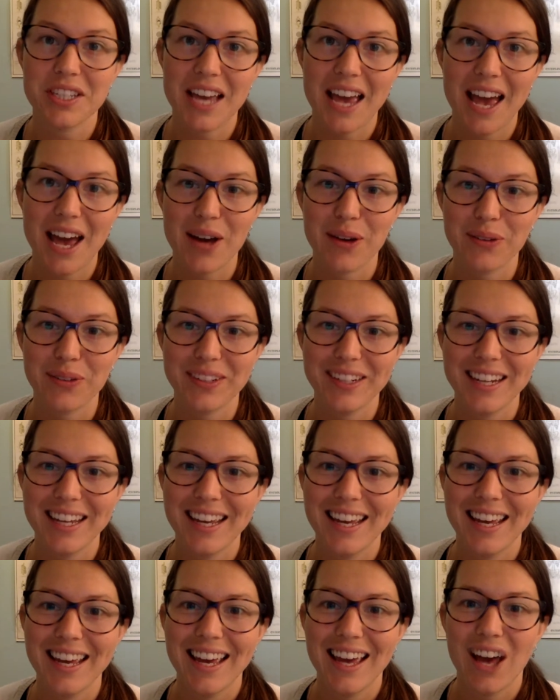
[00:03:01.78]
down.
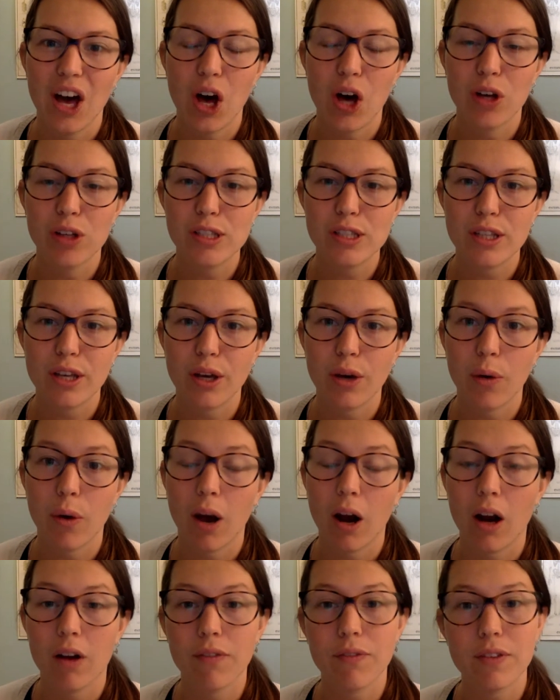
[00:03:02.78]
Also,
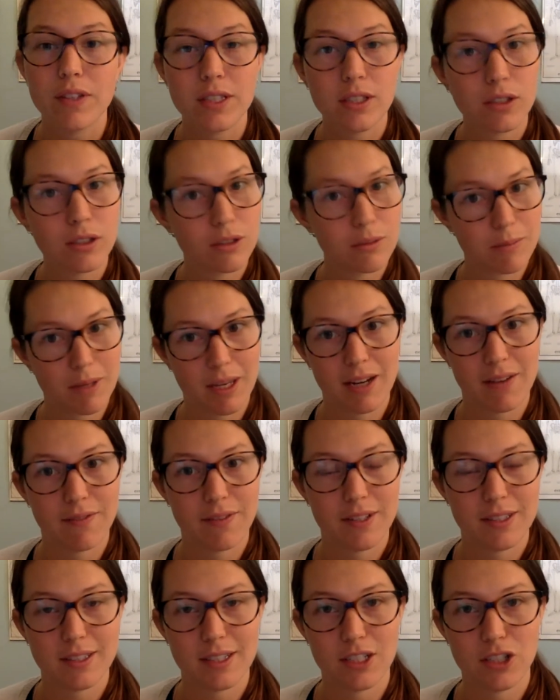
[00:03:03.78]
our physical
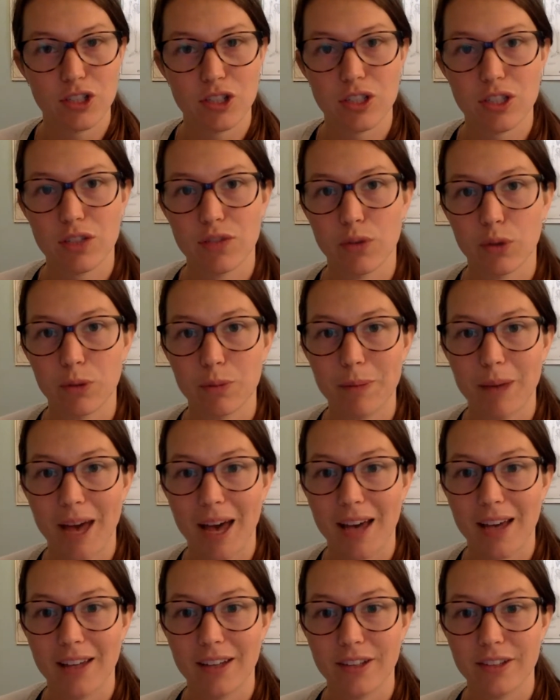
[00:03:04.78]
manifestations of old
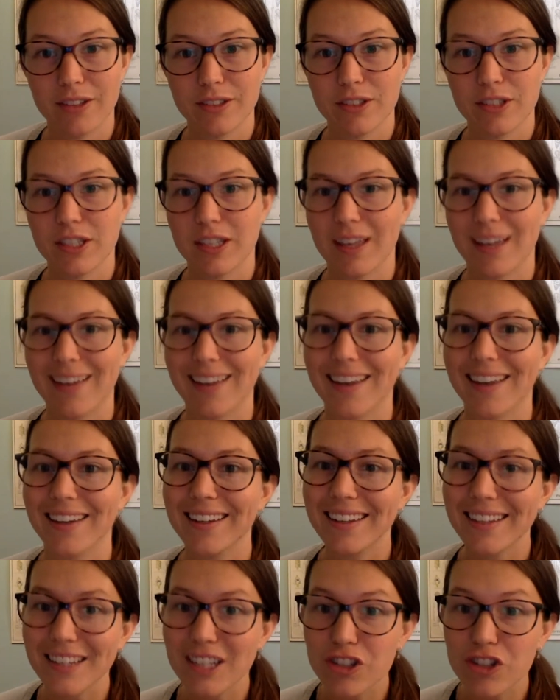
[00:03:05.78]
patterns like
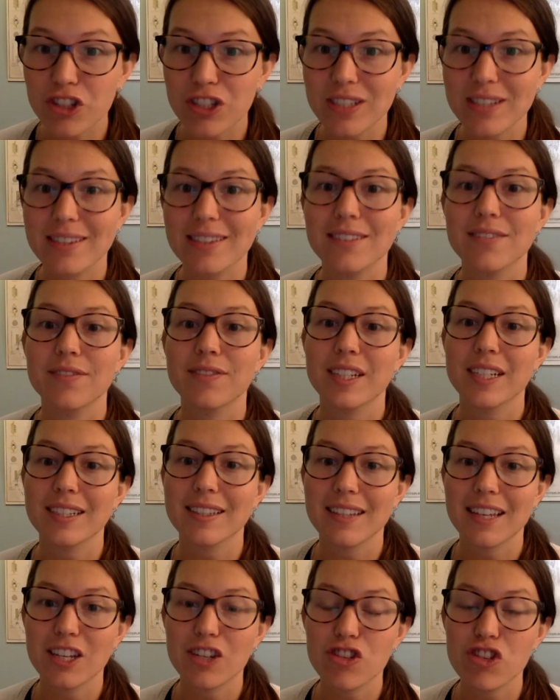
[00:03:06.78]
adhesions and
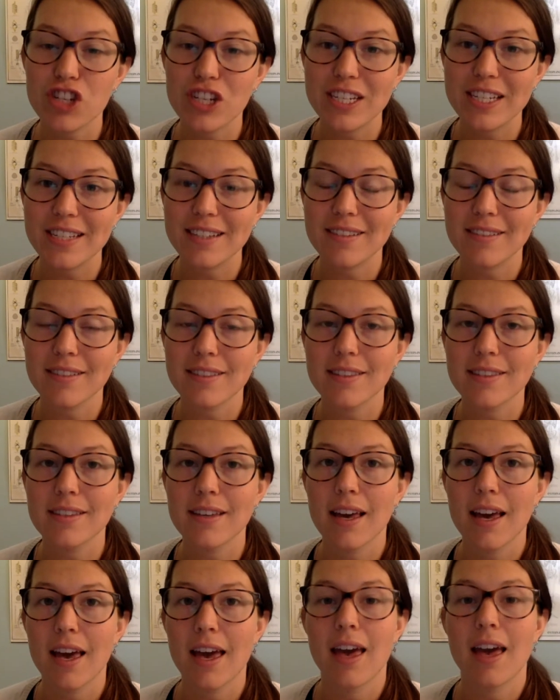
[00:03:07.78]
fixations
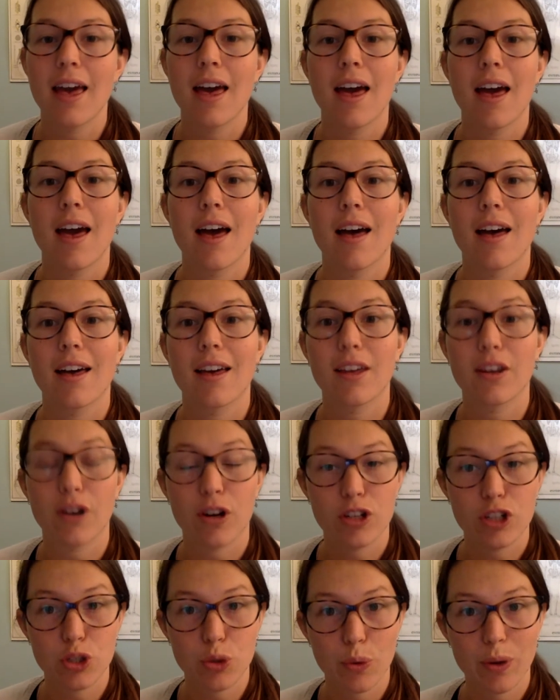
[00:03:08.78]
in our
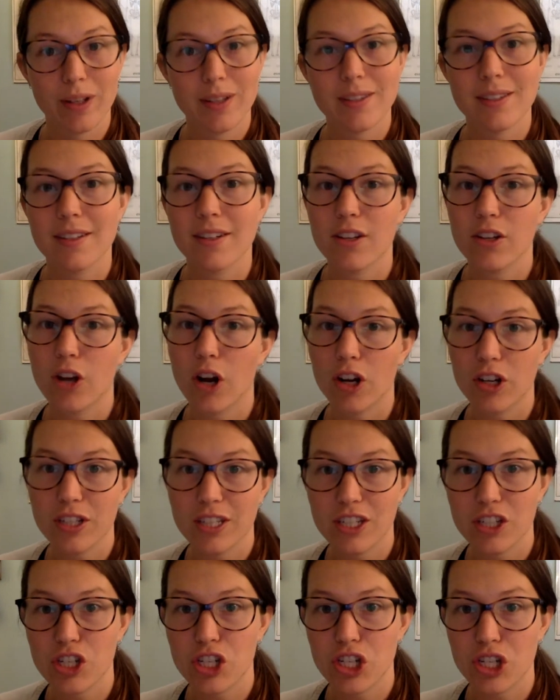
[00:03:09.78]
joints and in our
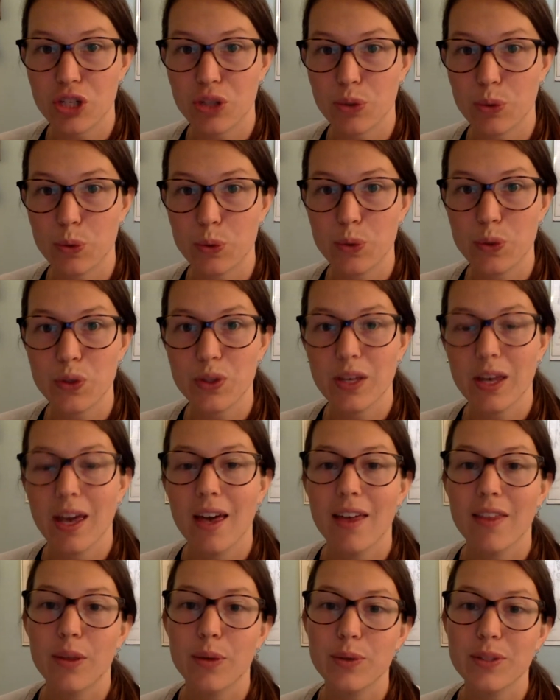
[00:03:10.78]
tissues,
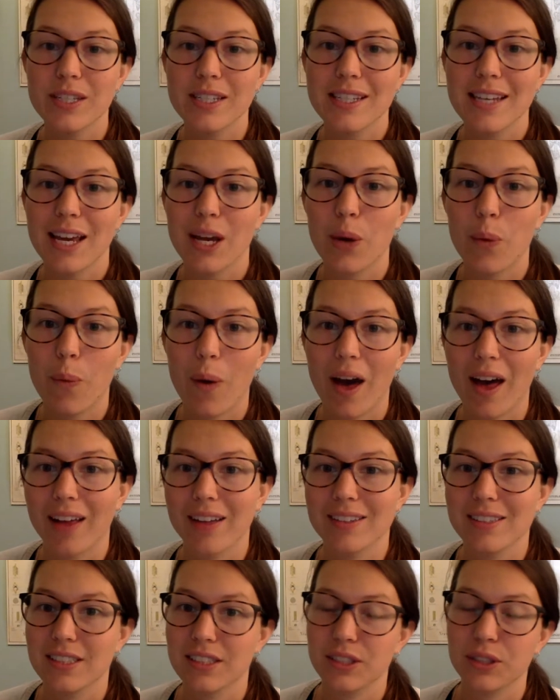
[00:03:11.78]
those can take a
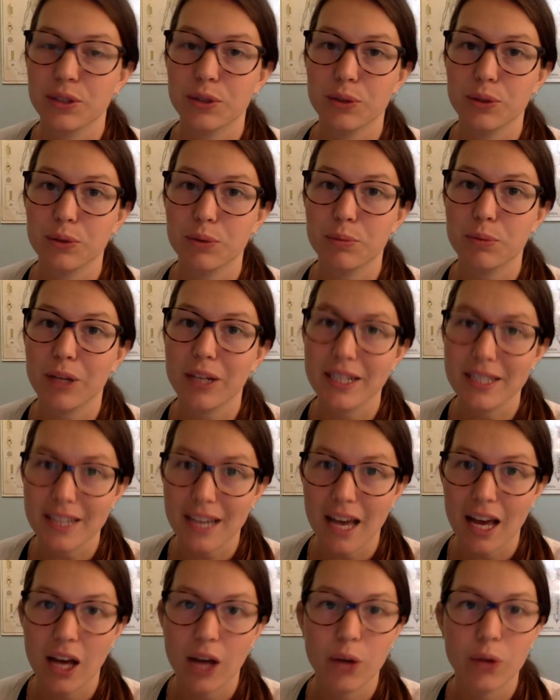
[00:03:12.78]
while to break
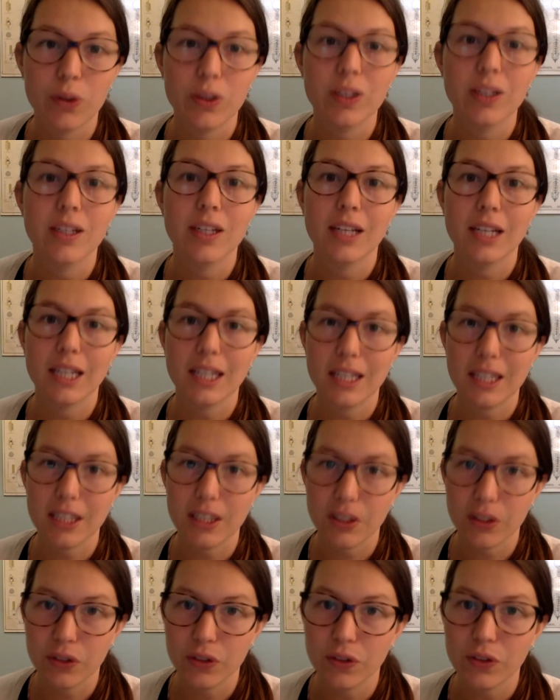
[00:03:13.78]
down and
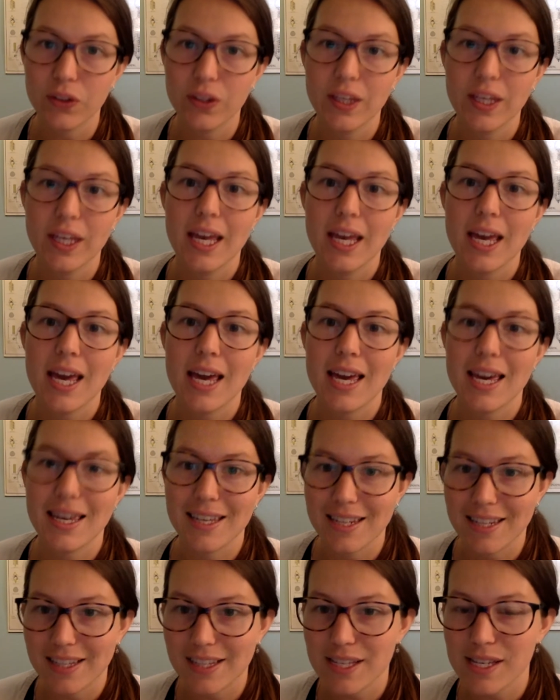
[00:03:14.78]
heal.
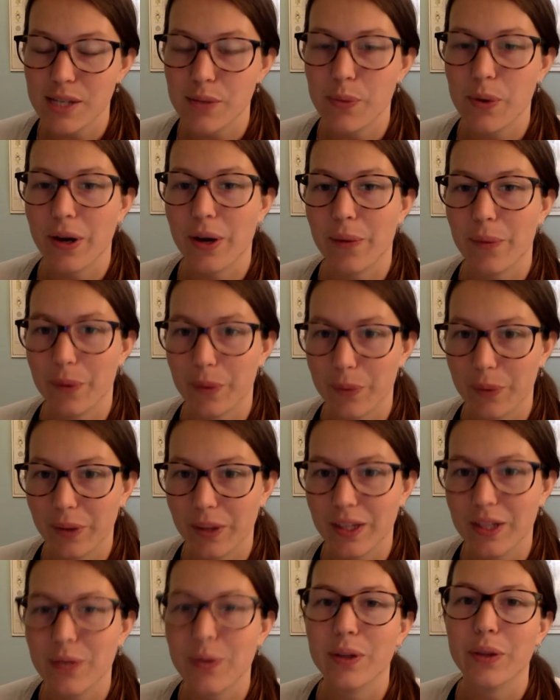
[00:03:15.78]
And this is where we're
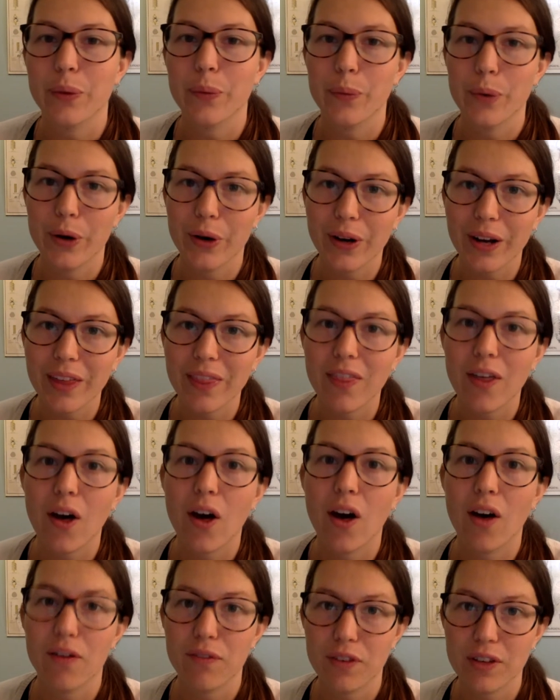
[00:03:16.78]
really doing the work in the
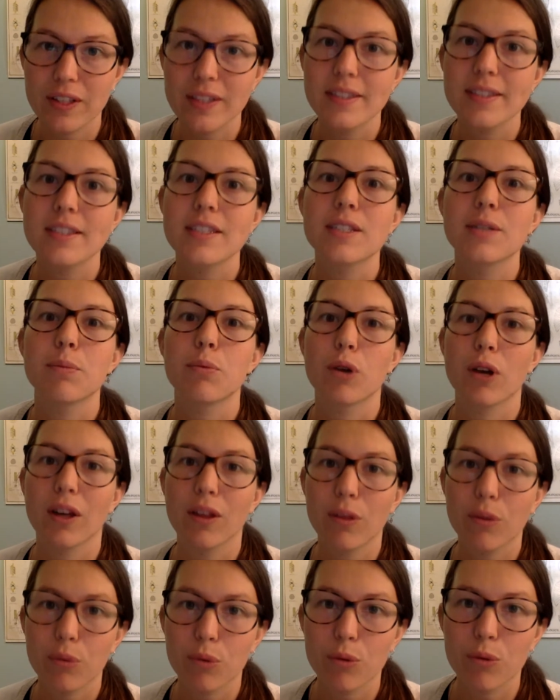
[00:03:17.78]
office to
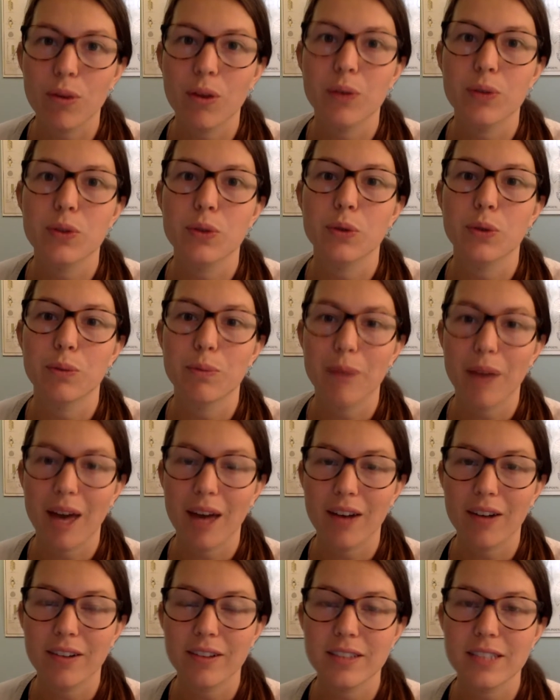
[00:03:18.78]
break through those old
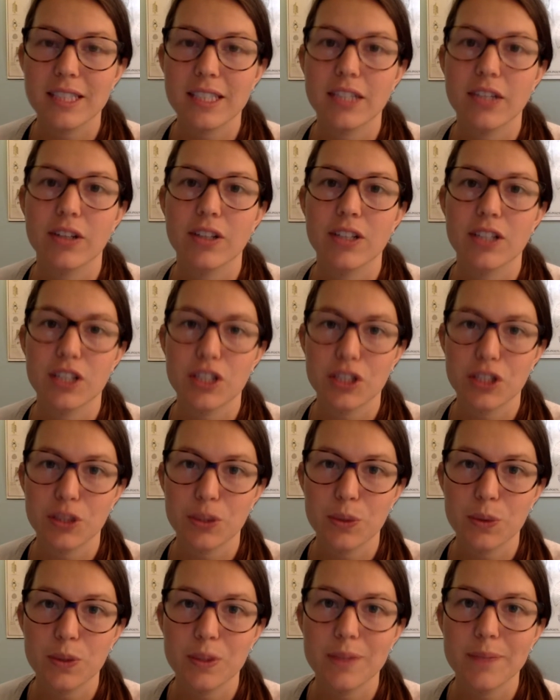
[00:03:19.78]
patterns in our
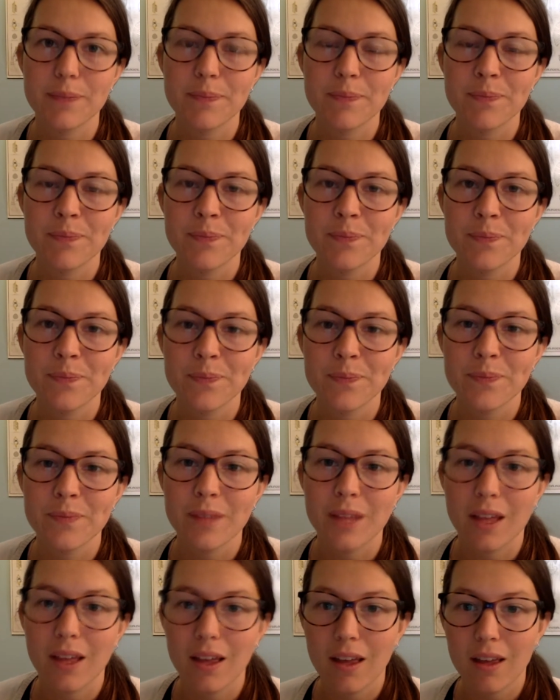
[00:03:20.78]
tissues.
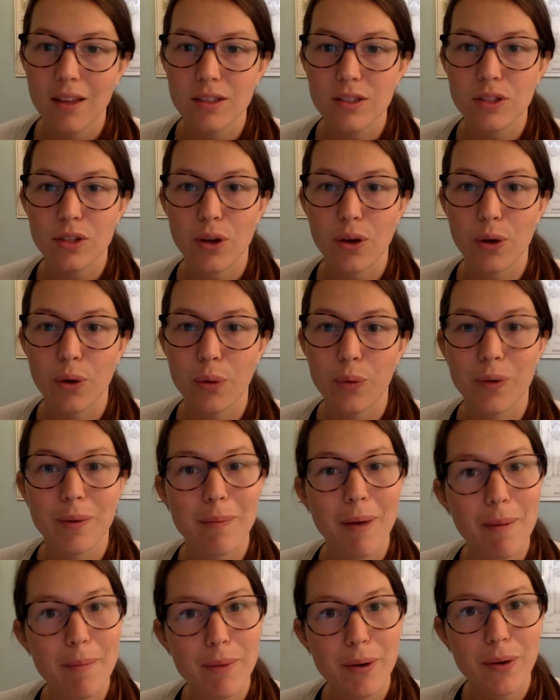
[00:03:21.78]
So
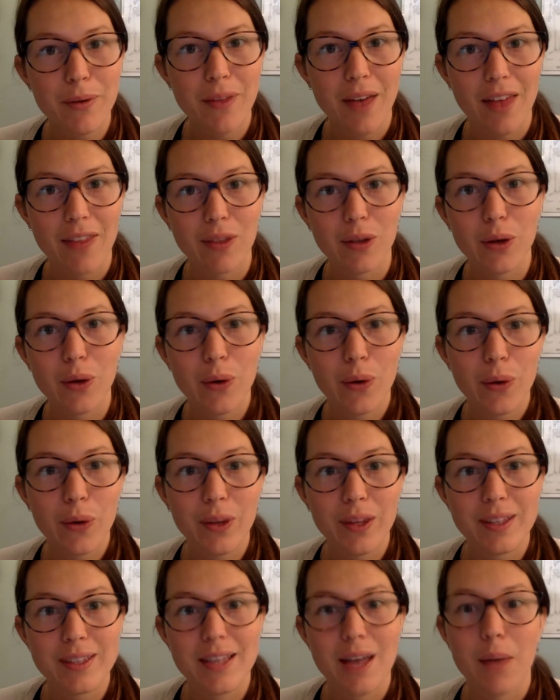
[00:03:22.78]
remember that the goal
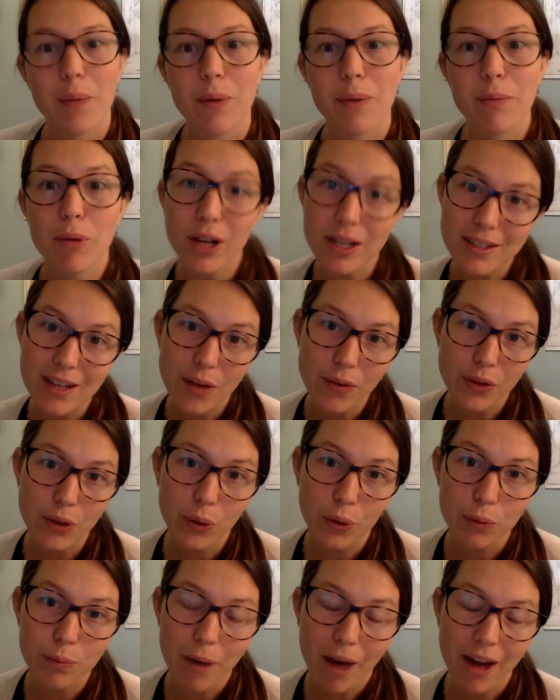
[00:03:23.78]
is that we break down the
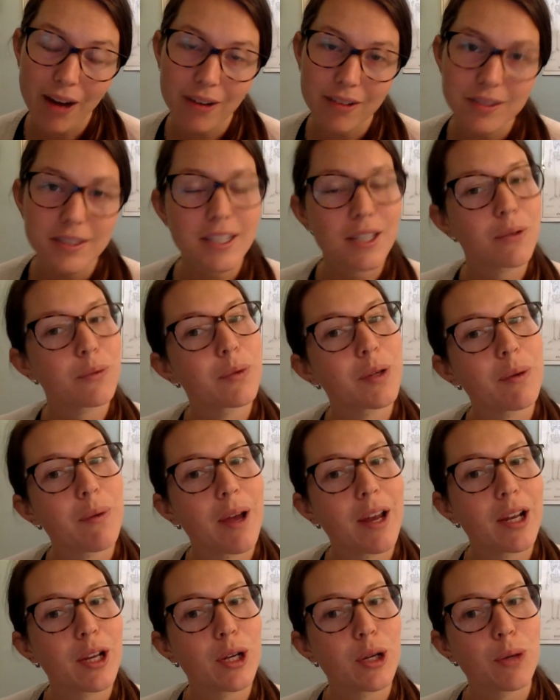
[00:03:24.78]
old patterns and
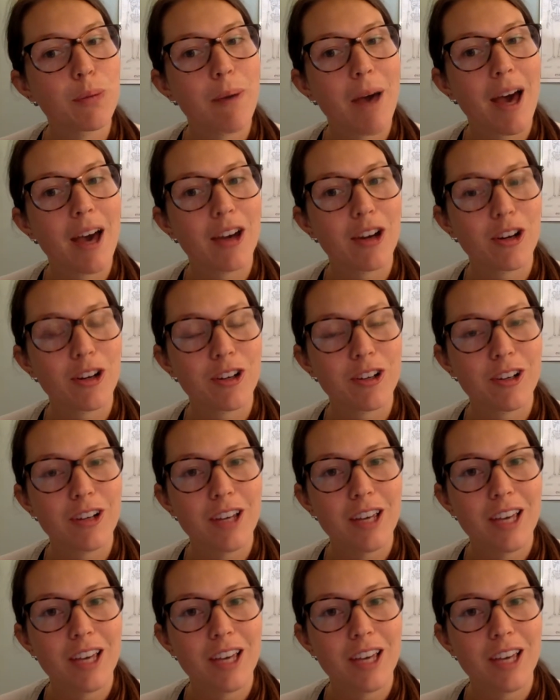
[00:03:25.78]
rewrite a new pattern.